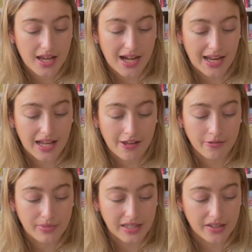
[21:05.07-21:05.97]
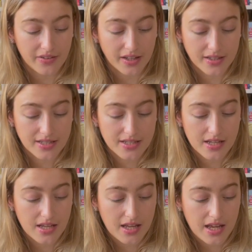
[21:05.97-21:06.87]
I cannot believe it.
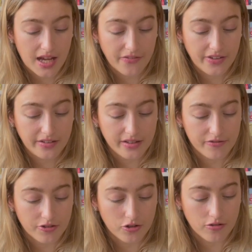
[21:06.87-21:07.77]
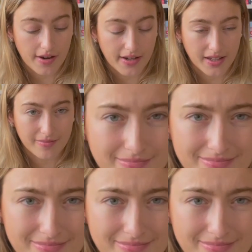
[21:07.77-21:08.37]
I feel different already.